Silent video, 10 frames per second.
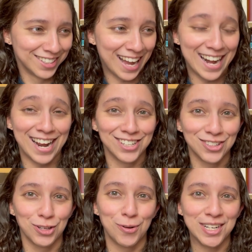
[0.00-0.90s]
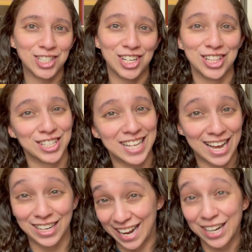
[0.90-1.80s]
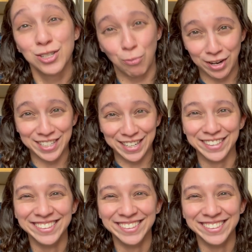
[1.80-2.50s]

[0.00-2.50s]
and answer the question. This had like 20.